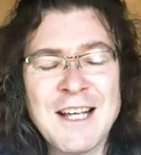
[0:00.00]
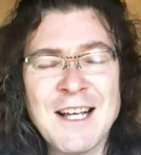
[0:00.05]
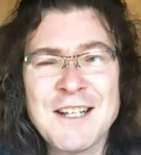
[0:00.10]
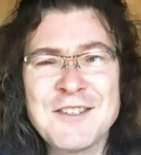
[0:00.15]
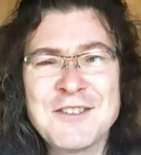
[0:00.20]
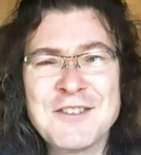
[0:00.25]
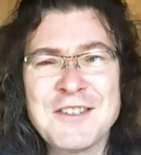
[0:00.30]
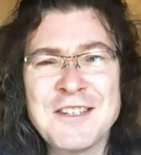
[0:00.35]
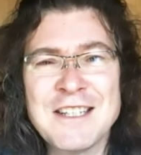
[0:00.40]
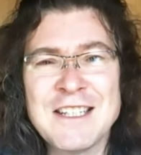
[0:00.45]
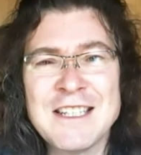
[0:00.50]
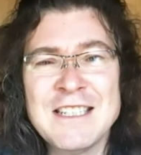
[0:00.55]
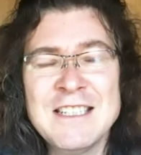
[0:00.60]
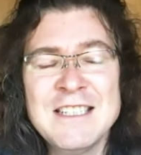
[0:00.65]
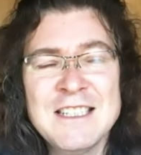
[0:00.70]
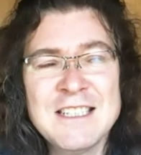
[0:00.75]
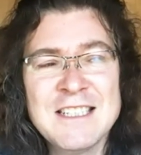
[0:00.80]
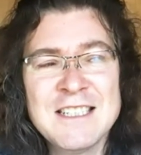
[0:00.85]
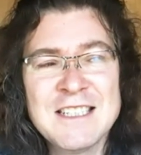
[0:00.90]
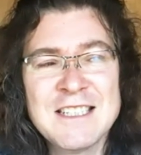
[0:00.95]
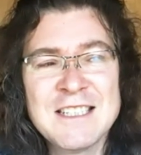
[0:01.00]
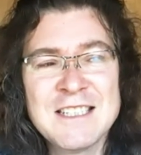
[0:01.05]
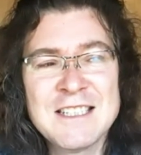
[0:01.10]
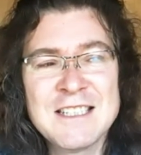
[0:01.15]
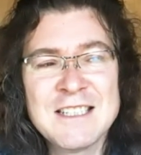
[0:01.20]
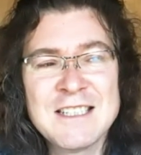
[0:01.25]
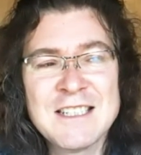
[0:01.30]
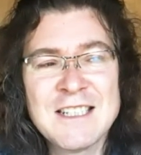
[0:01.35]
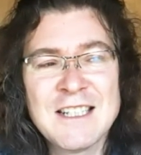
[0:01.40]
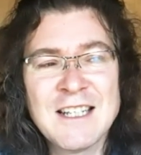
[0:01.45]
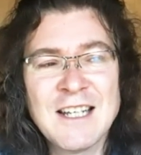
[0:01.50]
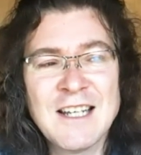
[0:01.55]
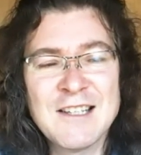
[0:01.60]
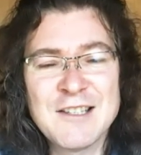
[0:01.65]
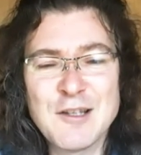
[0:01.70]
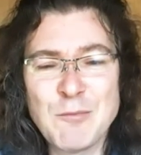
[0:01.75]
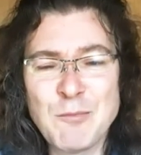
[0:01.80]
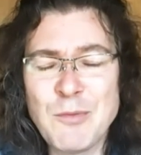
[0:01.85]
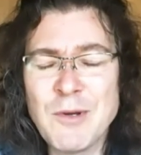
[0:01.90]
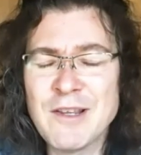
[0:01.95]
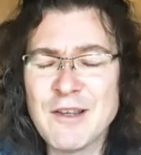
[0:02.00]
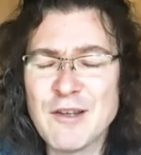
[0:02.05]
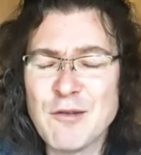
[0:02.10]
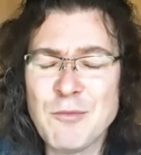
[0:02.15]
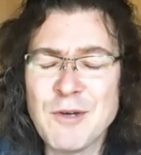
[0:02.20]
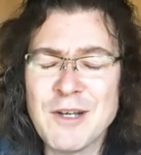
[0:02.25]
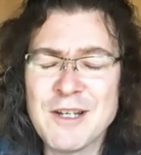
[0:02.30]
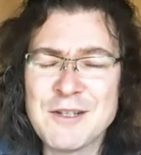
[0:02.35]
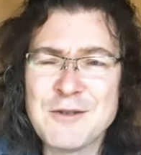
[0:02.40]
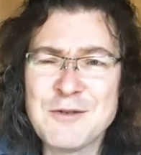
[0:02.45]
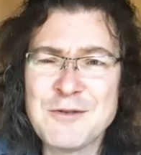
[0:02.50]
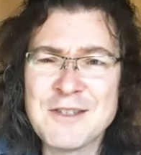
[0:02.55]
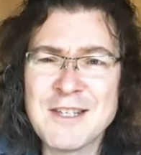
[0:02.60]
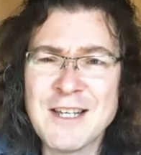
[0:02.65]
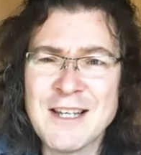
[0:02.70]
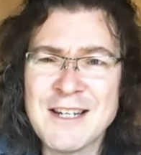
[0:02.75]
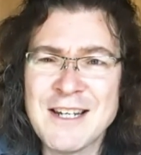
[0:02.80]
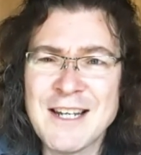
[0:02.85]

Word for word: actually it's the bit that makes you stand